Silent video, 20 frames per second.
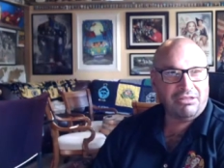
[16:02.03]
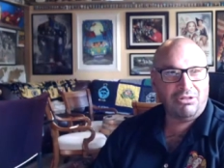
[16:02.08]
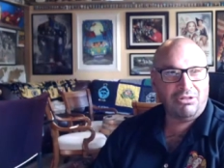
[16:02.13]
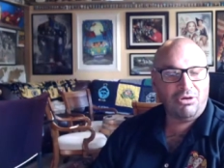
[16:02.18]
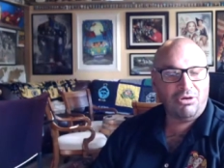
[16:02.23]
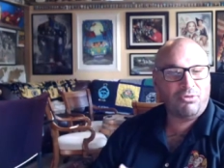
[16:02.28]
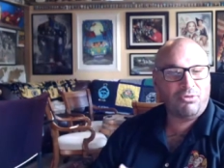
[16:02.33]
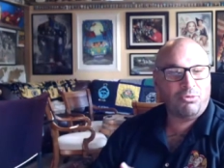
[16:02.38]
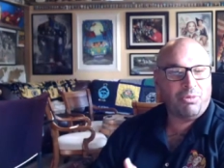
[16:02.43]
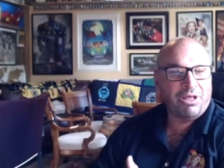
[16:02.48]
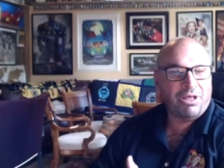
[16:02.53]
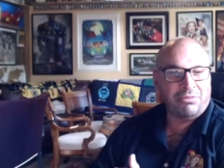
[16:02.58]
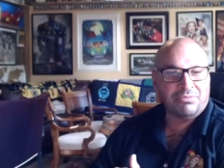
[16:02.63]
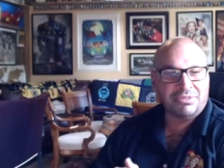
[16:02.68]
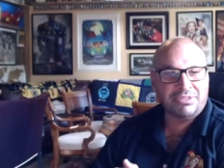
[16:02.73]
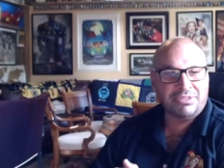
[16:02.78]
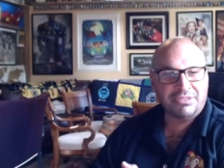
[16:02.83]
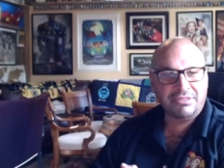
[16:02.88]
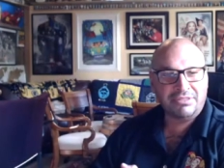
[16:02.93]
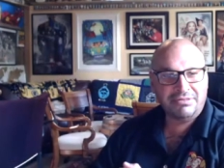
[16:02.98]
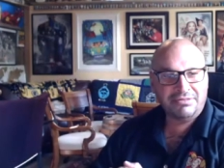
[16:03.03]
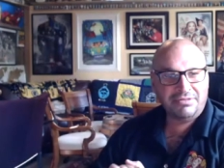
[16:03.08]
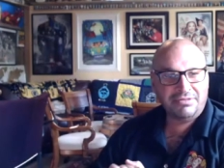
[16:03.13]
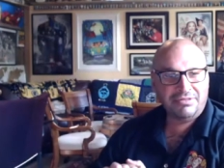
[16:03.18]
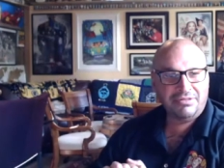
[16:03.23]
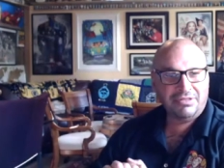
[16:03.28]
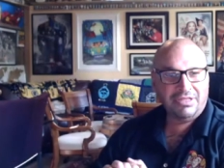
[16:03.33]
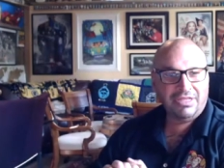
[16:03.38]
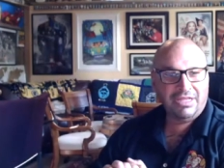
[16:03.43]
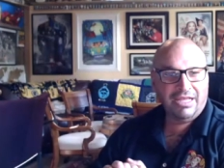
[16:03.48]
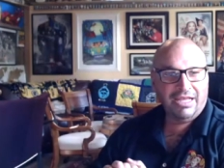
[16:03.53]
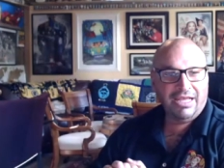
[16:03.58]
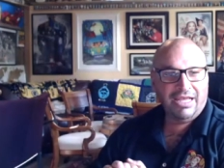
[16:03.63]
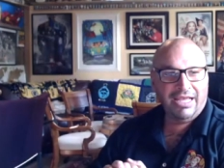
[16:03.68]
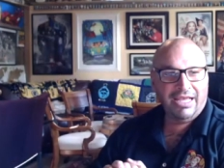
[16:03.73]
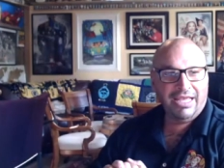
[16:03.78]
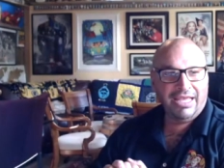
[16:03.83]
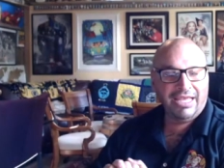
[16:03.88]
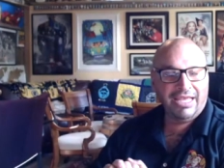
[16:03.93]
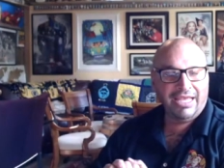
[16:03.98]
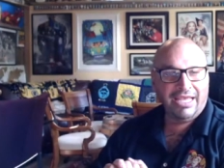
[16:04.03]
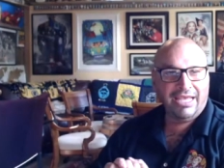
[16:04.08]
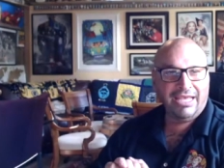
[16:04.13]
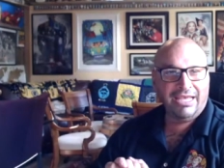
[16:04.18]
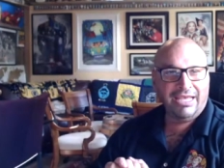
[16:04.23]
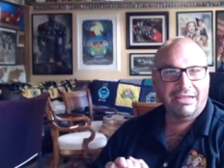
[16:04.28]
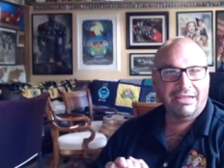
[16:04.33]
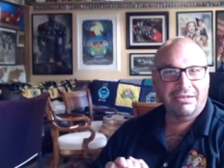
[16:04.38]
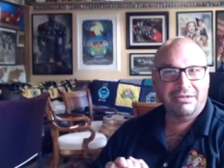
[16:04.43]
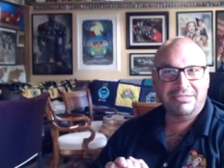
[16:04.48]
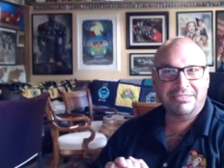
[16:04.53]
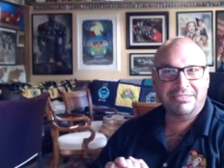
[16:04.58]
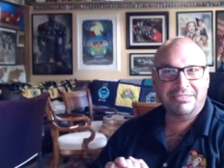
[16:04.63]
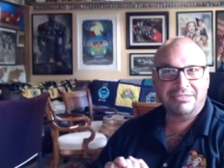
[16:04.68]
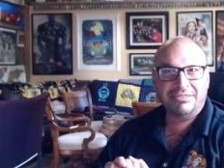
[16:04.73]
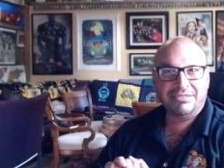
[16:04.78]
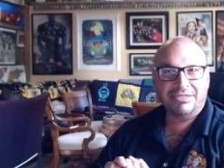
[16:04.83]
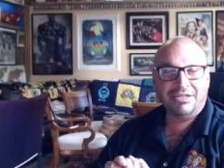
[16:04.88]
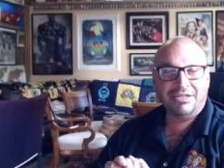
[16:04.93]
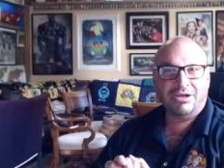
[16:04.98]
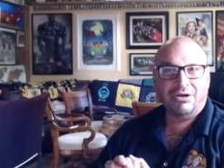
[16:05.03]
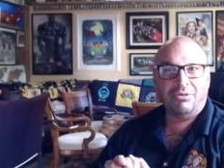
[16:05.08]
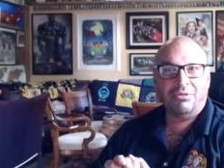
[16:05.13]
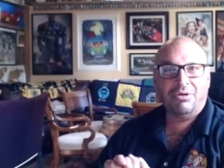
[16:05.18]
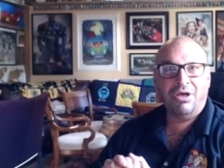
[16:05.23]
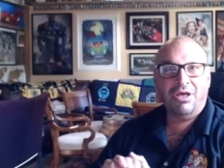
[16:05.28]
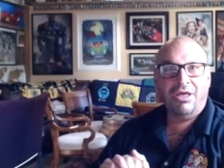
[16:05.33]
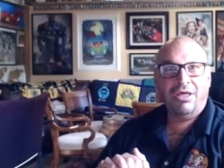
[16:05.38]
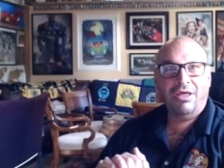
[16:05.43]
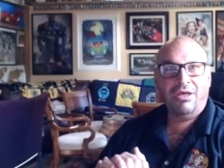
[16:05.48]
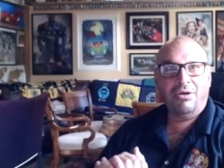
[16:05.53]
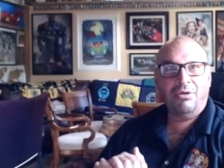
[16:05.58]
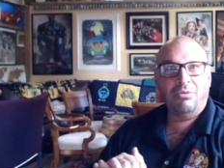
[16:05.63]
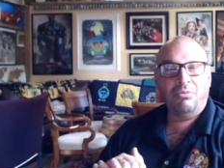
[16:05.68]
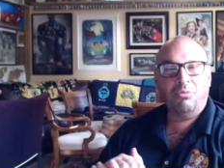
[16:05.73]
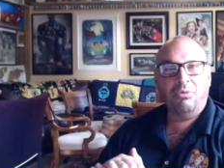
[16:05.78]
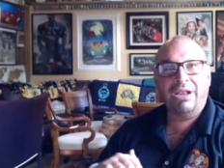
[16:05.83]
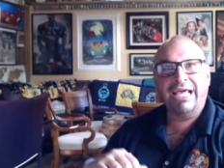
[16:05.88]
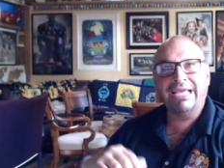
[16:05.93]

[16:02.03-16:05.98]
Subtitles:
overwhelmed. And, you know, when I